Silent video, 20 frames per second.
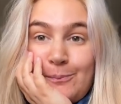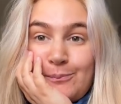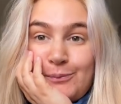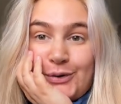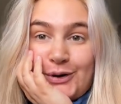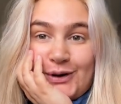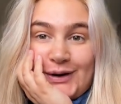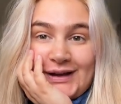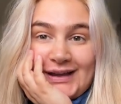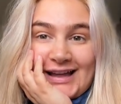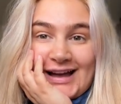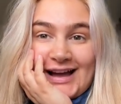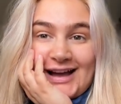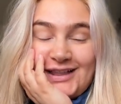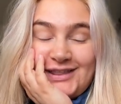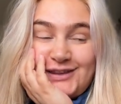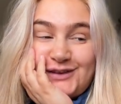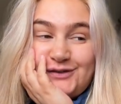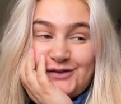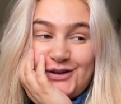But yeah,
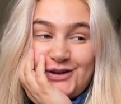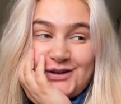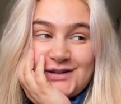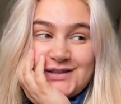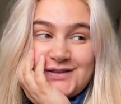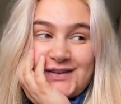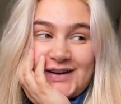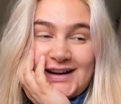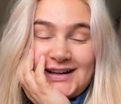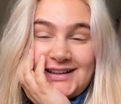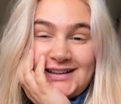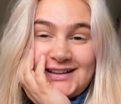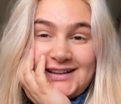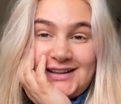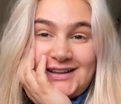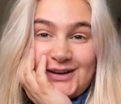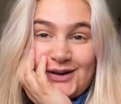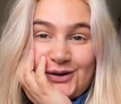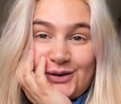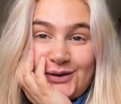the floor's finally
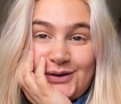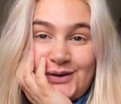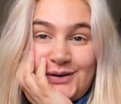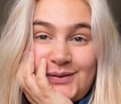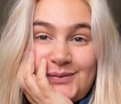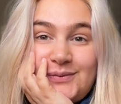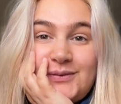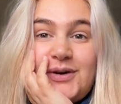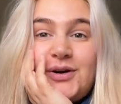done.